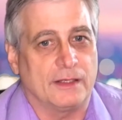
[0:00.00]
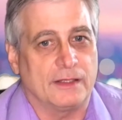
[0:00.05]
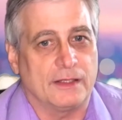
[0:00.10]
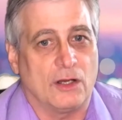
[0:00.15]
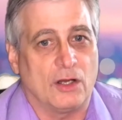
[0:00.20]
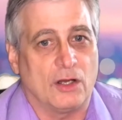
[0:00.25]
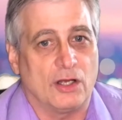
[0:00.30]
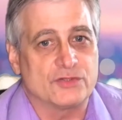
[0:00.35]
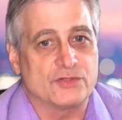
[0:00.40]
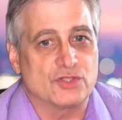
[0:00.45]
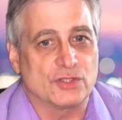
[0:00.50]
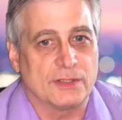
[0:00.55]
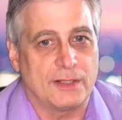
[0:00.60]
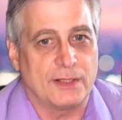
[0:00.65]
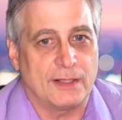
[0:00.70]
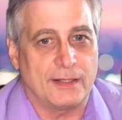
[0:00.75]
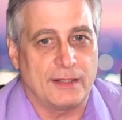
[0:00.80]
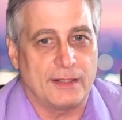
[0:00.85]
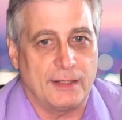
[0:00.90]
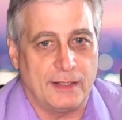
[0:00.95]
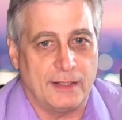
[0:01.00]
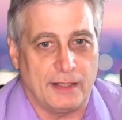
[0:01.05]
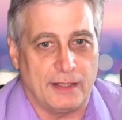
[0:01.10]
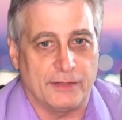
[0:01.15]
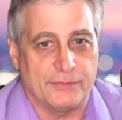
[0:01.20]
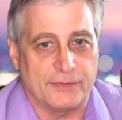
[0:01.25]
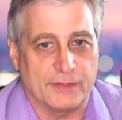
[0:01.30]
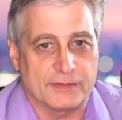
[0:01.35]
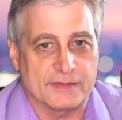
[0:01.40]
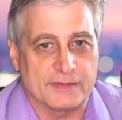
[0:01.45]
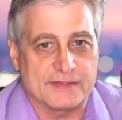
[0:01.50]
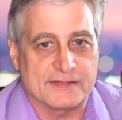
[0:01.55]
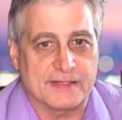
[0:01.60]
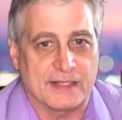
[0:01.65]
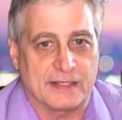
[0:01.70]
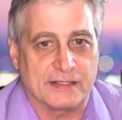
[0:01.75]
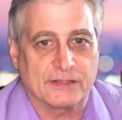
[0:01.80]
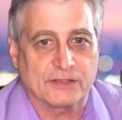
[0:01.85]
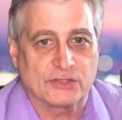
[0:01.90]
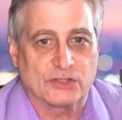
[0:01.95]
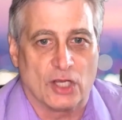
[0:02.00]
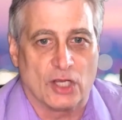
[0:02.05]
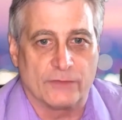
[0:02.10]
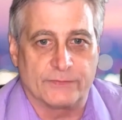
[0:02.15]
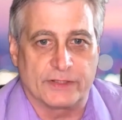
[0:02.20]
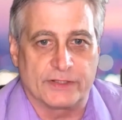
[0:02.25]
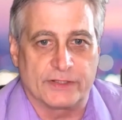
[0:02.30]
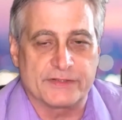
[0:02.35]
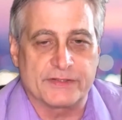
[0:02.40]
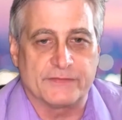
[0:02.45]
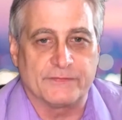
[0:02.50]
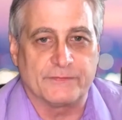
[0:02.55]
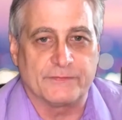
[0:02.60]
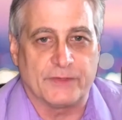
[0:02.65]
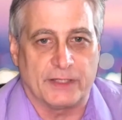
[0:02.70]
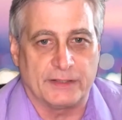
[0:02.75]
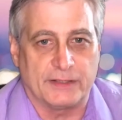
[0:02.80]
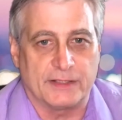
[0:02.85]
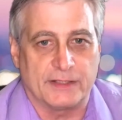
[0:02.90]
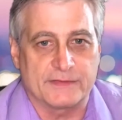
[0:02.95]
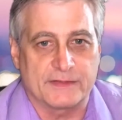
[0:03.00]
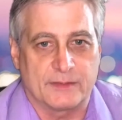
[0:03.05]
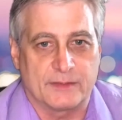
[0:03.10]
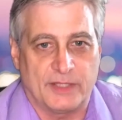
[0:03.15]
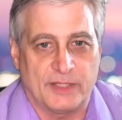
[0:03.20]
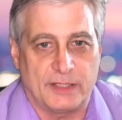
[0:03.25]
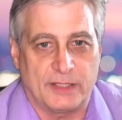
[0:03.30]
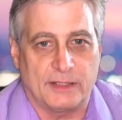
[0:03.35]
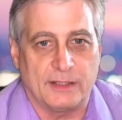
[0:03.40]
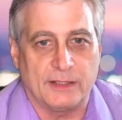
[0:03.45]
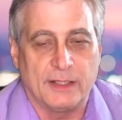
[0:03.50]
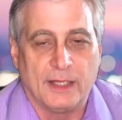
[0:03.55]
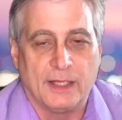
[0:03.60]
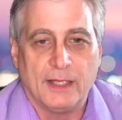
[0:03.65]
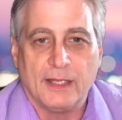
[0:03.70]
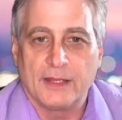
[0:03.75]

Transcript: on July 8th at the Senate Governance and Finance Committee.